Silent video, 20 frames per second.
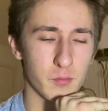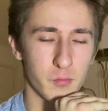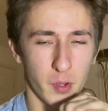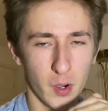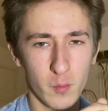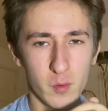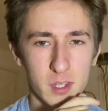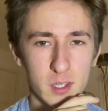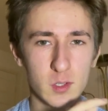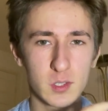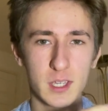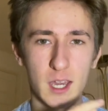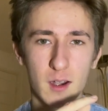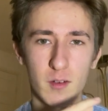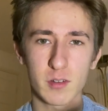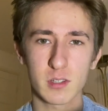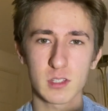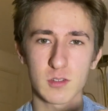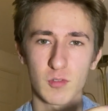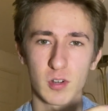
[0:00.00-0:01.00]
very good
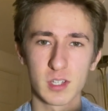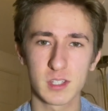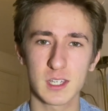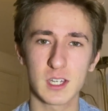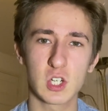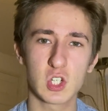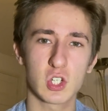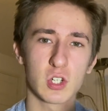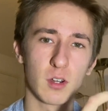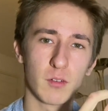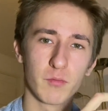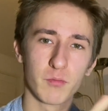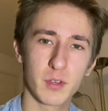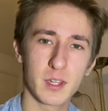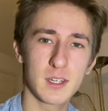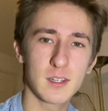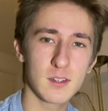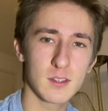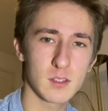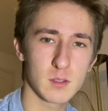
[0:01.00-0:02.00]
characterization on
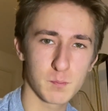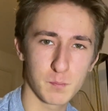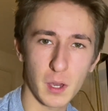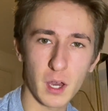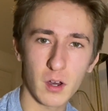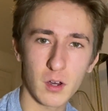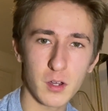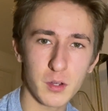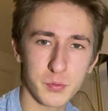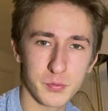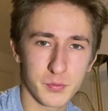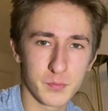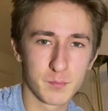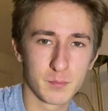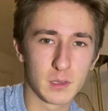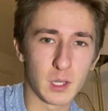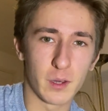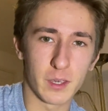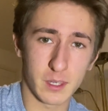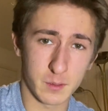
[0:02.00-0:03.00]
Vinda's behalf.
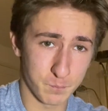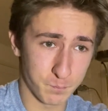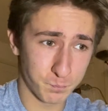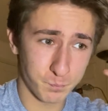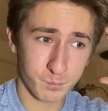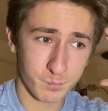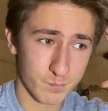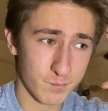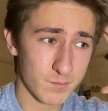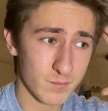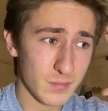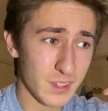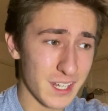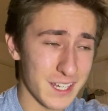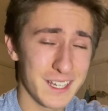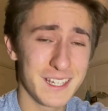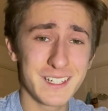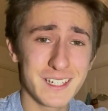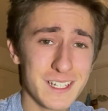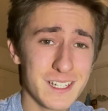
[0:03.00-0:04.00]
Like,
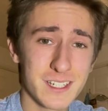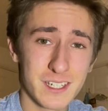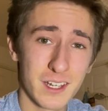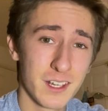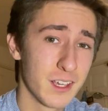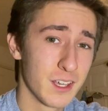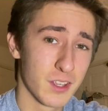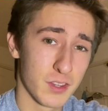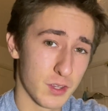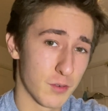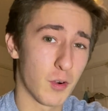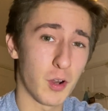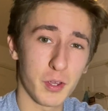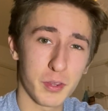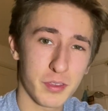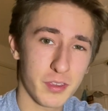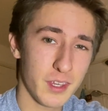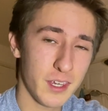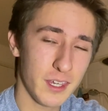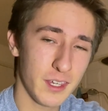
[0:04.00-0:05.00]
he did the
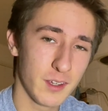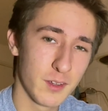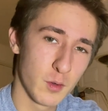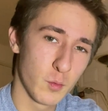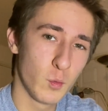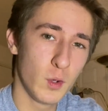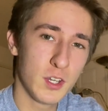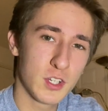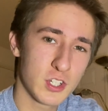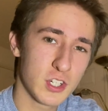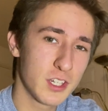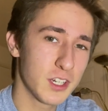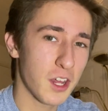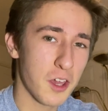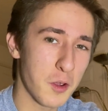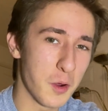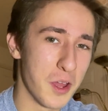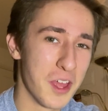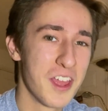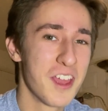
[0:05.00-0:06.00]
right thing, which, you
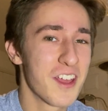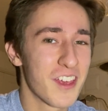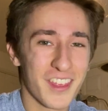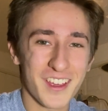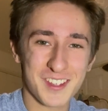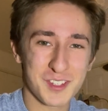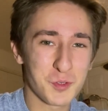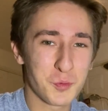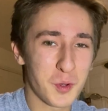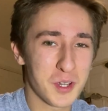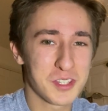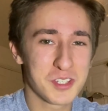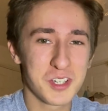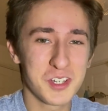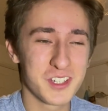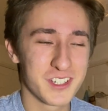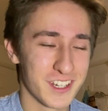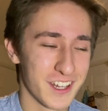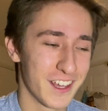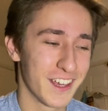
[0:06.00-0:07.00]
know, that's always
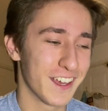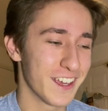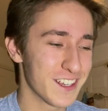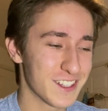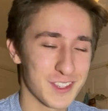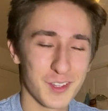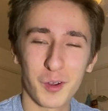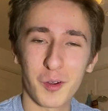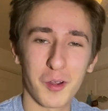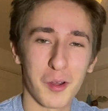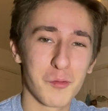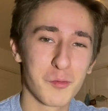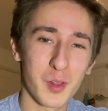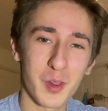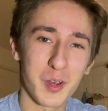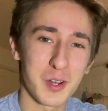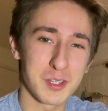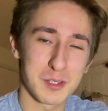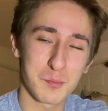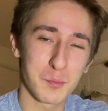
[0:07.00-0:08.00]
good. He's not a
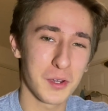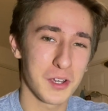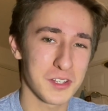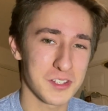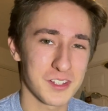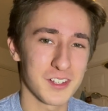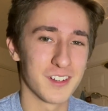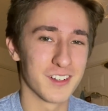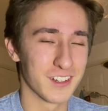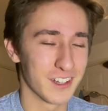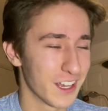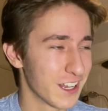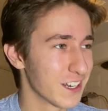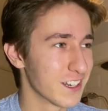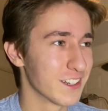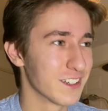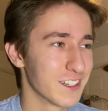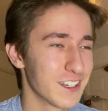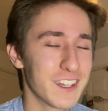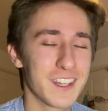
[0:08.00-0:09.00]
villainous person,
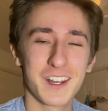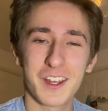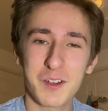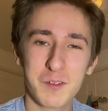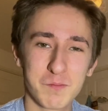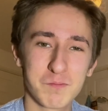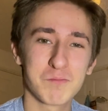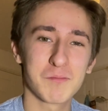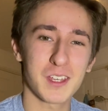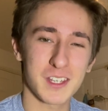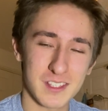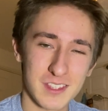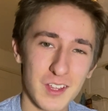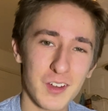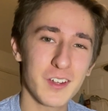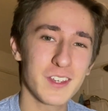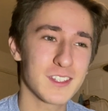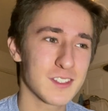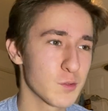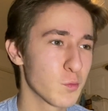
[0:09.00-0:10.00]
and, you know, that's
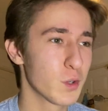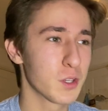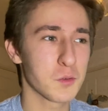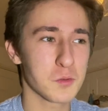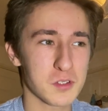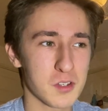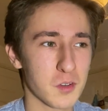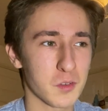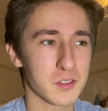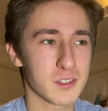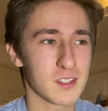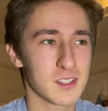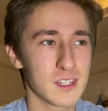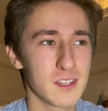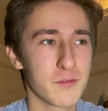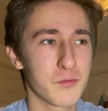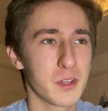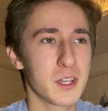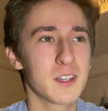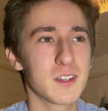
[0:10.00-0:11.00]
nice. We also got to
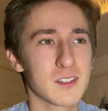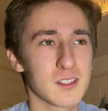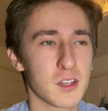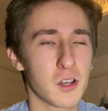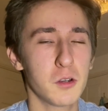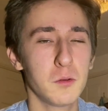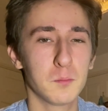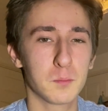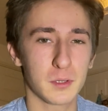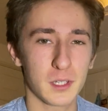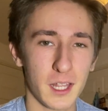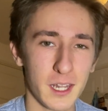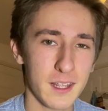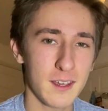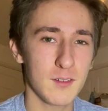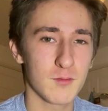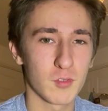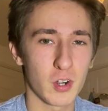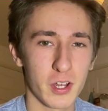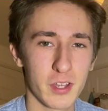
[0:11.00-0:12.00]
see Vinda's home
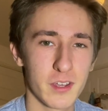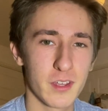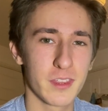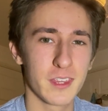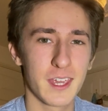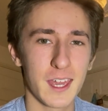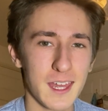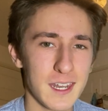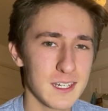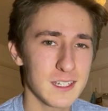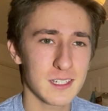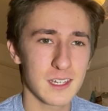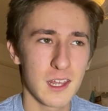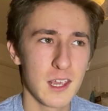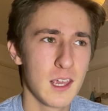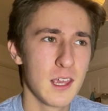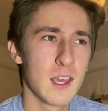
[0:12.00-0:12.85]
planet right at the end.